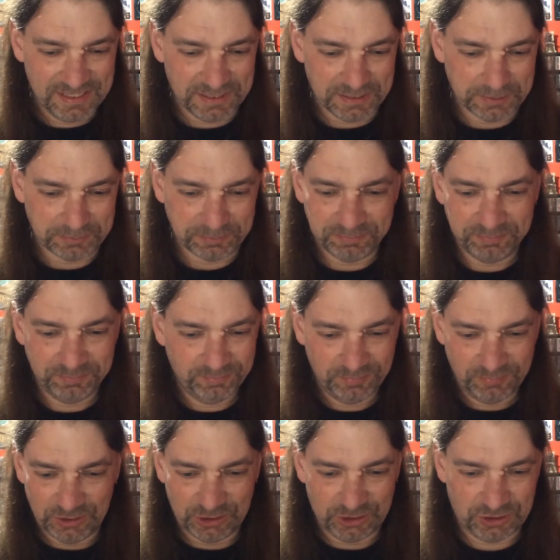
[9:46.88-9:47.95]
um,
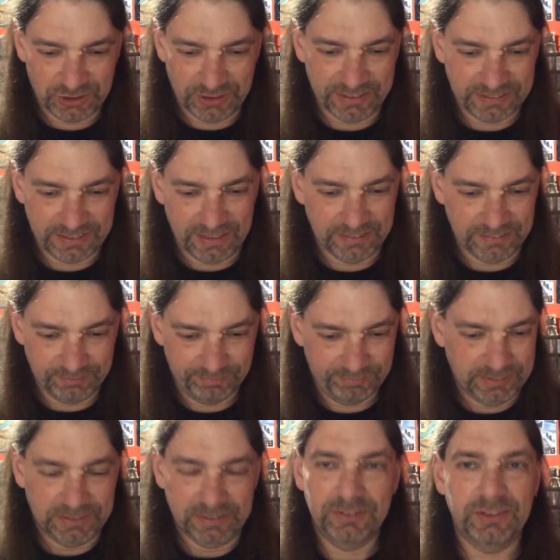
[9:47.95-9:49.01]
just to get that, you
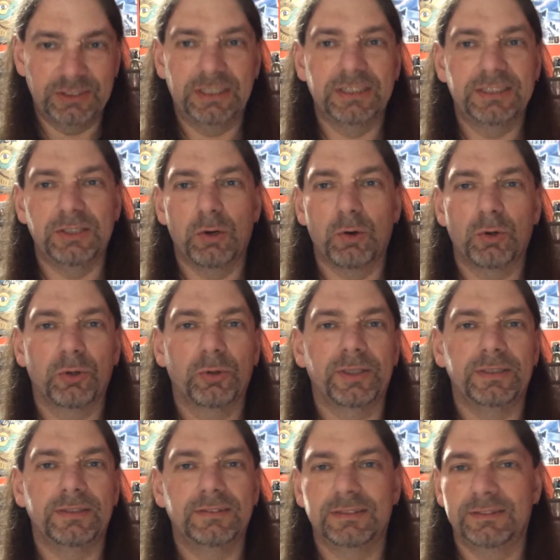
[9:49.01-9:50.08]
know, get the order
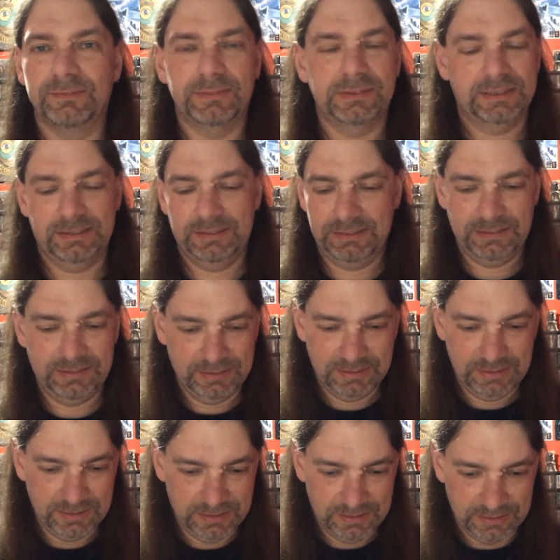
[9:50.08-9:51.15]
in. It,
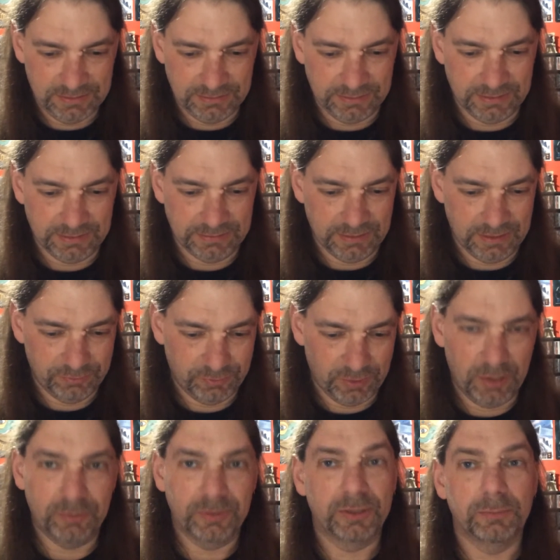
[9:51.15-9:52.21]
like I, I
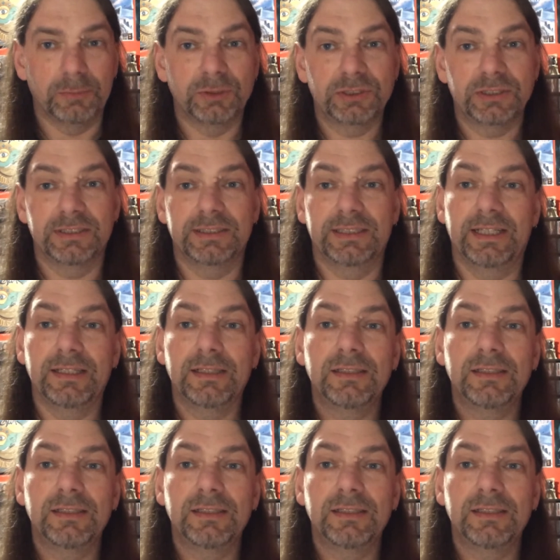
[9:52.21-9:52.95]
fought with it most of the day.